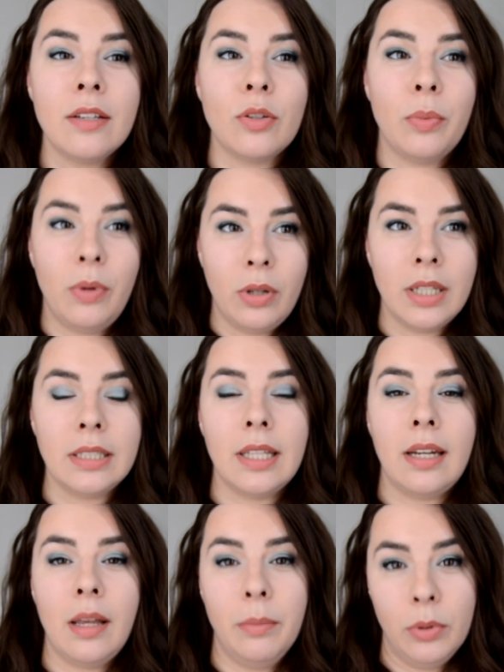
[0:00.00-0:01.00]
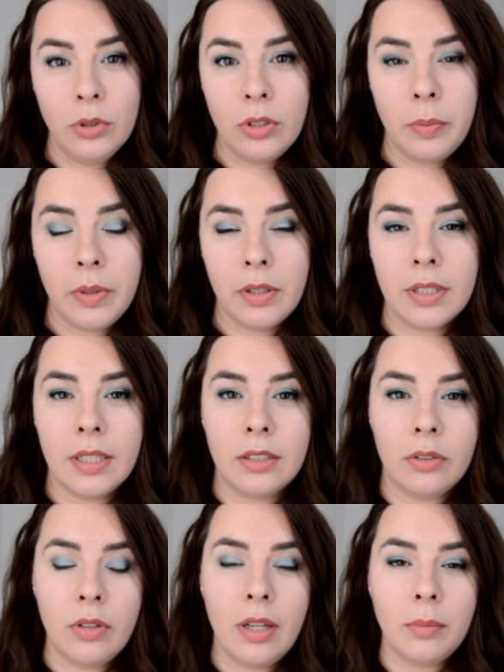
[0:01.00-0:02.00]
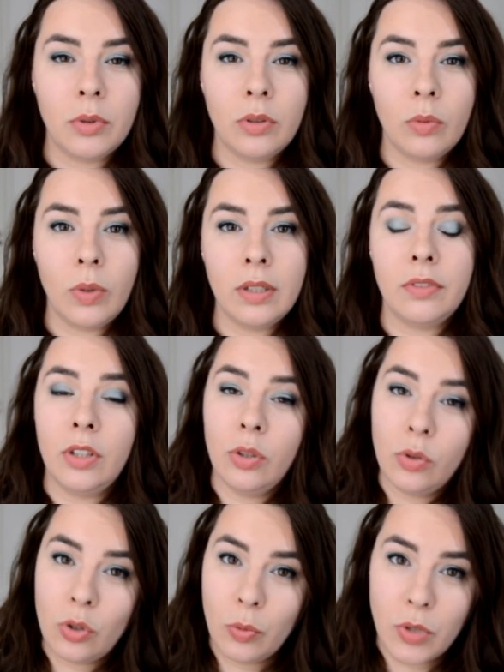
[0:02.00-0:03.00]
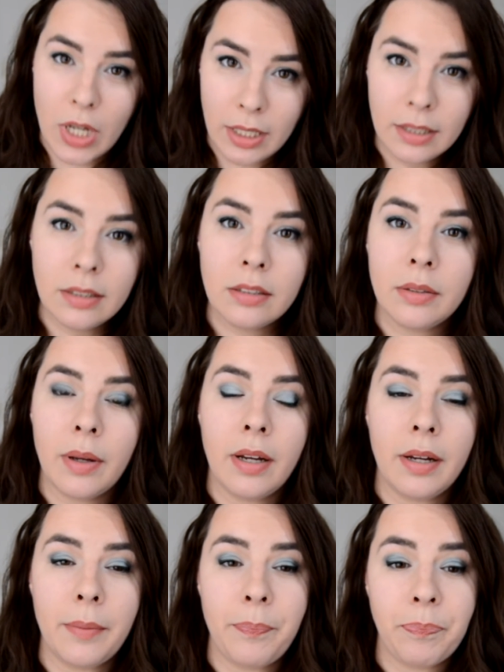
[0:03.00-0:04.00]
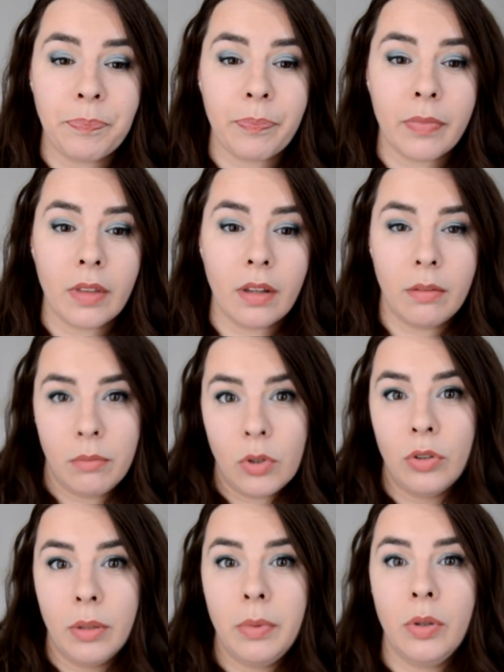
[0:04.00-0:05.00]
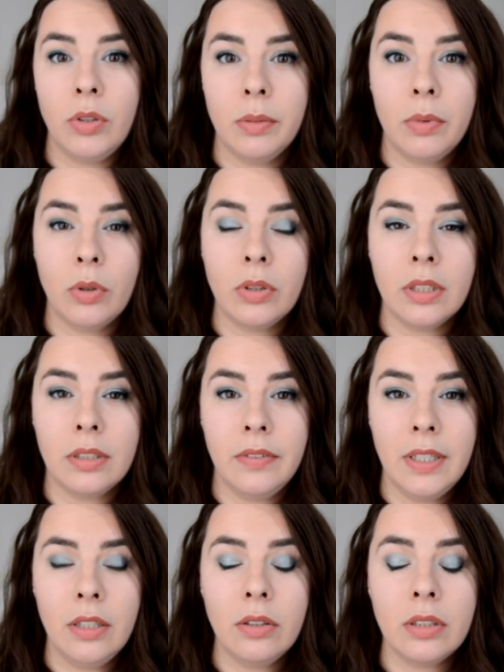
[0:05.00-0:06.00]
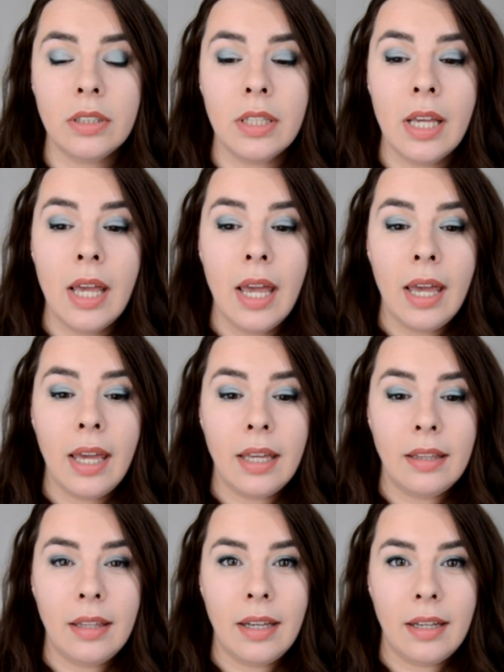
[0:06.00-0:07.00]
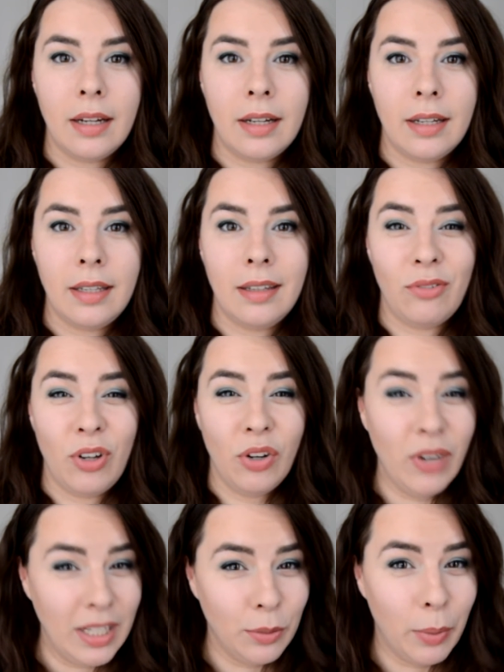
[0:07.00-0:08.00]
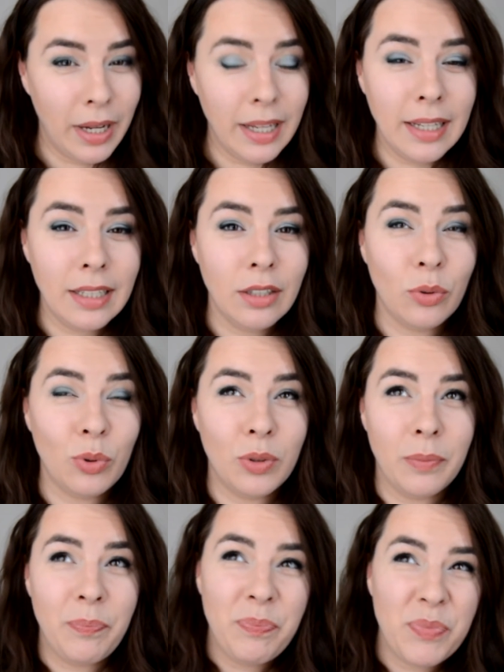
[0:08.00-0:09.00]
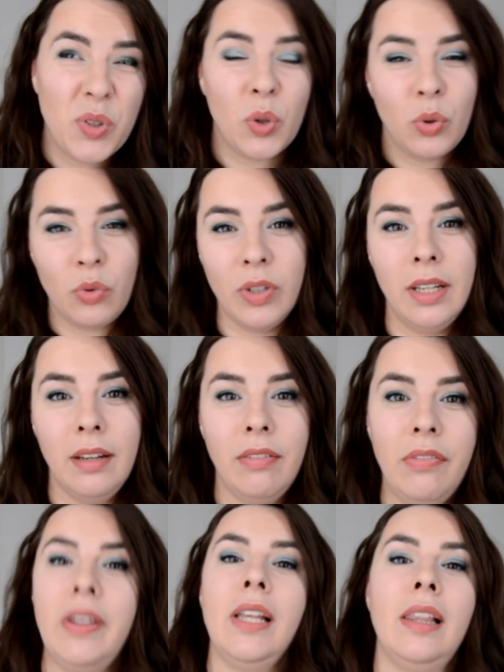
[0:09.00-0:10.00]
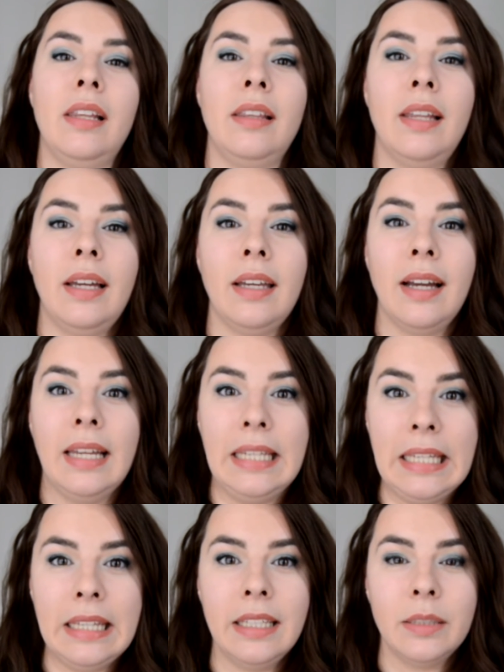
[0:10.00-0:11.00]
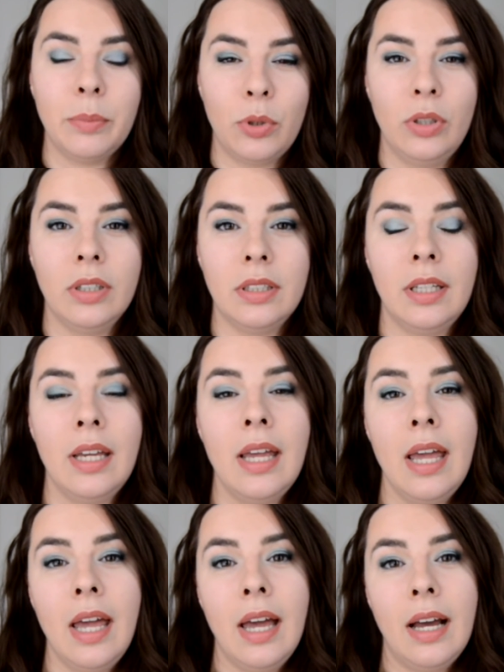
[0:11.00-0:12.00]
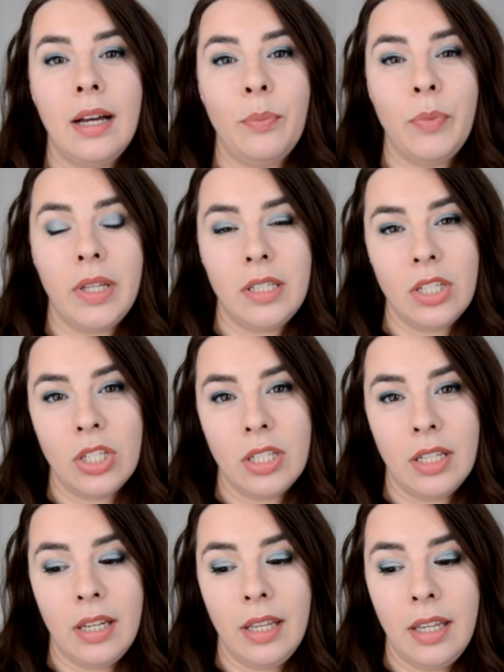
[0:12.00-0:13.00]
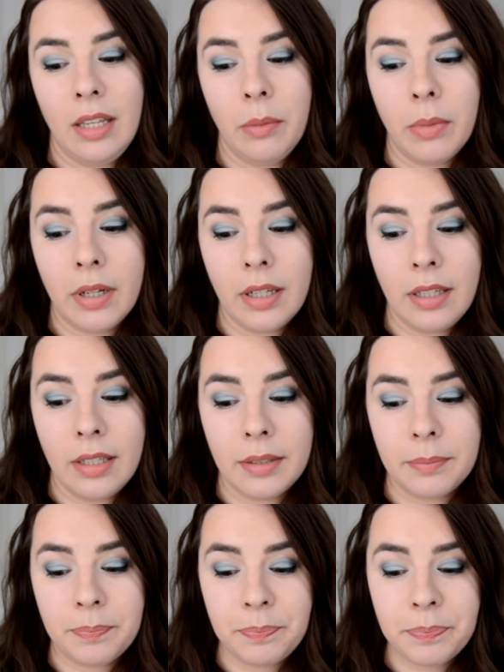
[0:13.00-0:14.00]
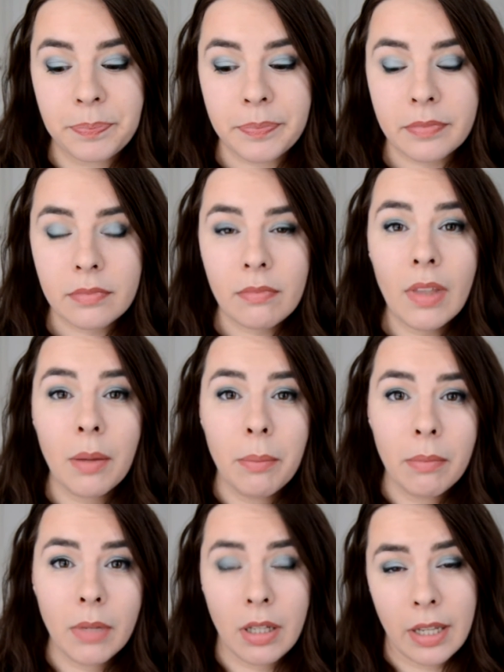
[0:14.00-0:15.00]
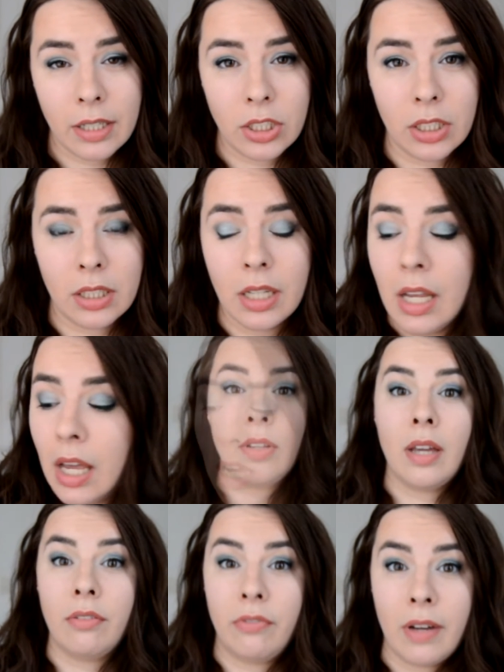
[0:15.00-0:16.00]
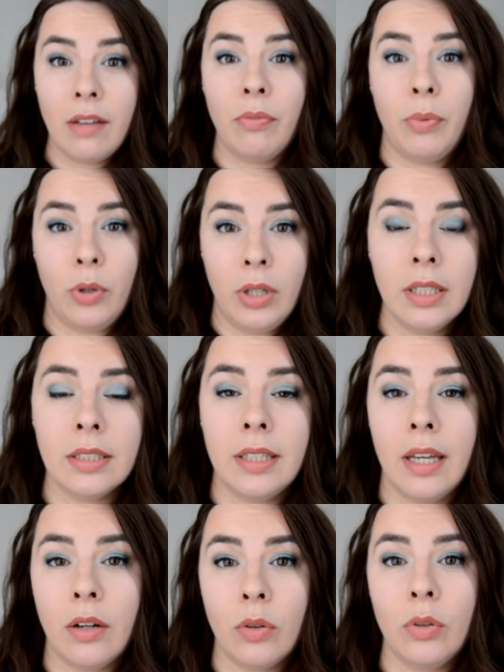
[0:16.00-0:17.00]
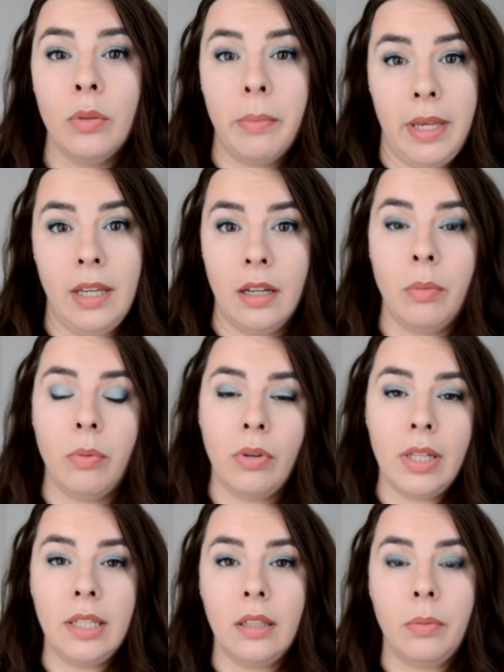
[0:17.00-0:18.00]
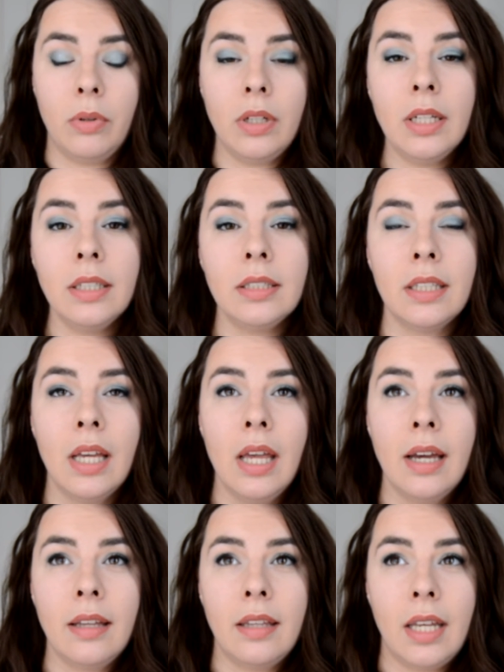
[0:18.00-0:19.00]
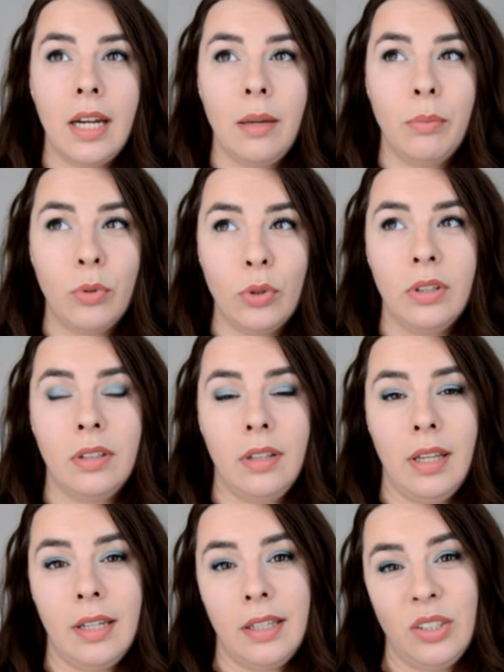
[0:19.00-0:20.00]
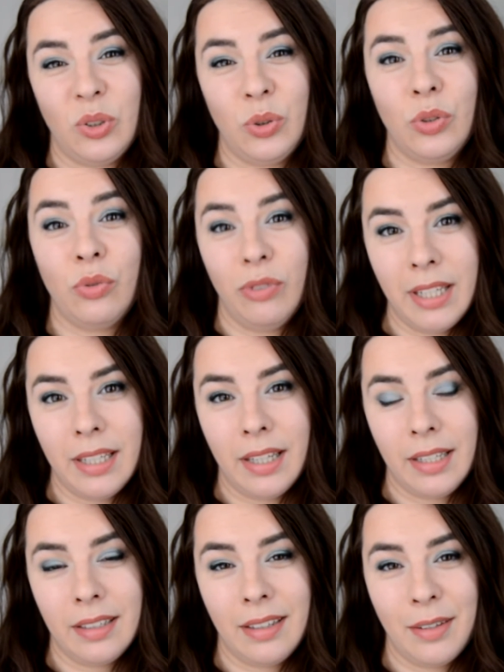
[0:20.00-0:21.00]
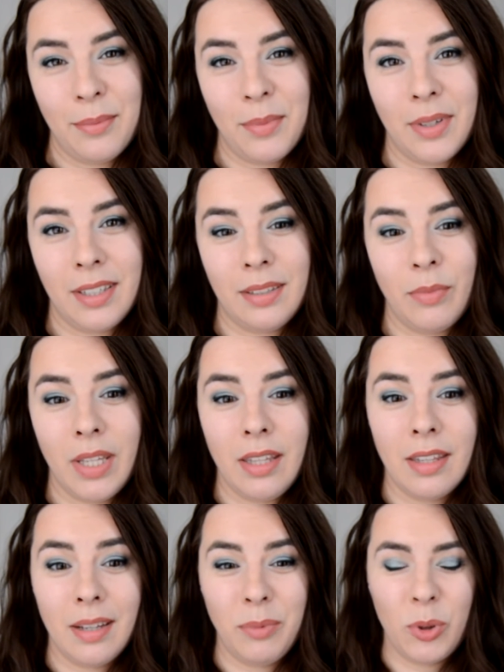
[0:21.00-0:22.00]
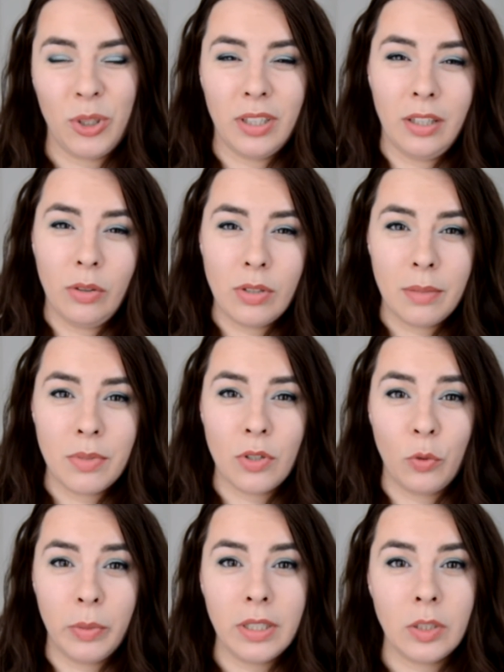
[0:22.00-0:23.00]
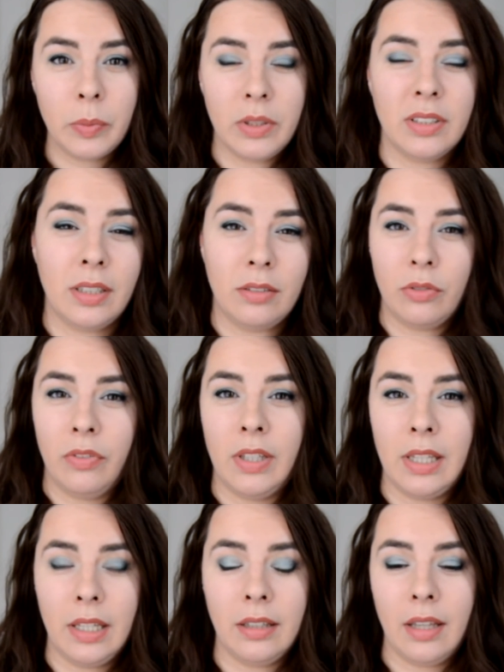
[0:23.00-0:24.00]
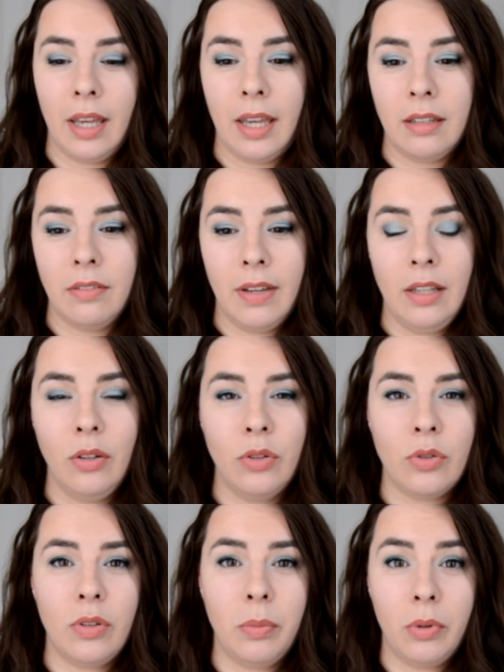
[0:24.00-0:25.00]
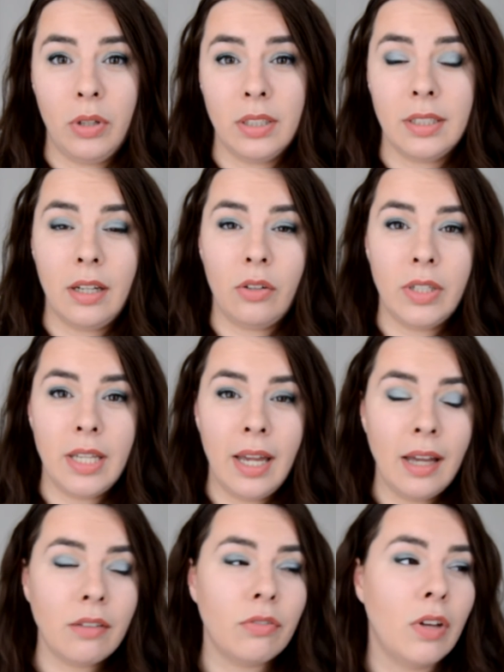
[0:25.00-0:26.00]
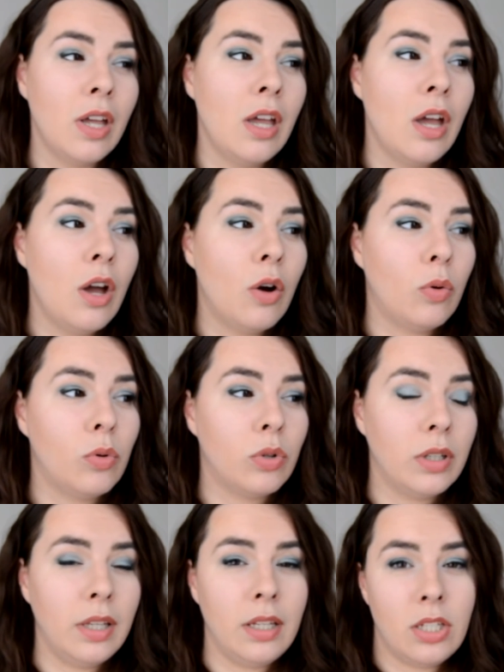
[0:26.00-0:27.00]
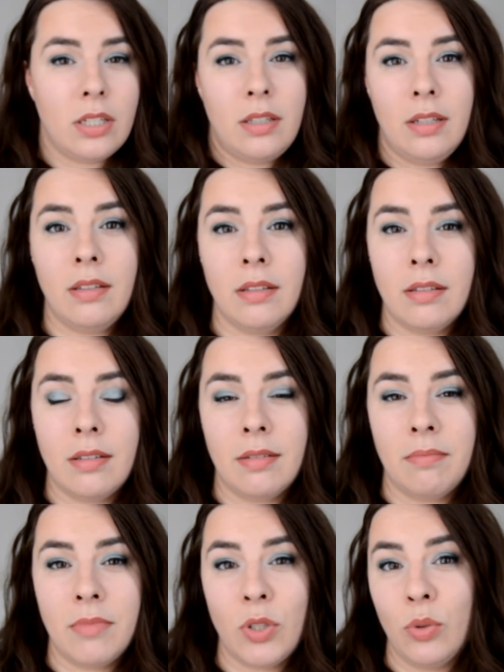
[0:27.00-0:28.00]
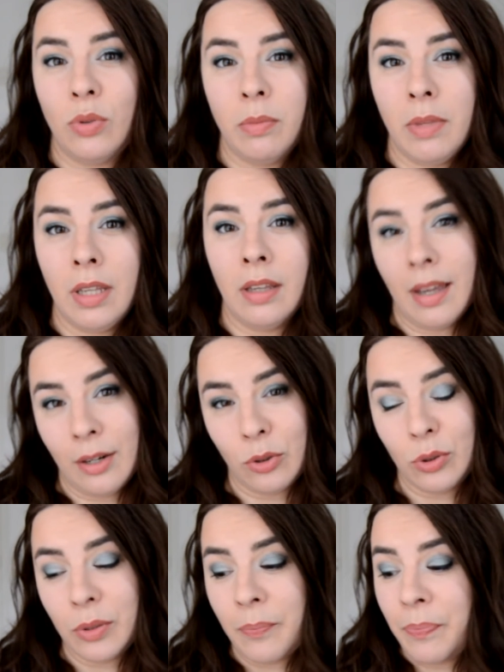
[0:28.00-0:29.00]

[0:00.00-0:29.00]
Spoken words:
So products that I bought because I saw them on one of the YouTube channels, on the beauty bloggers videos, and that I regret buying or don't really feel like I need this product additionally in my collection. There are 5 products. They're all makeup related products that I bought and I don't really like them. Either I'm not going to use them so much because I don't feel like they add value to the products that I already have, or they just didn't suit me at all.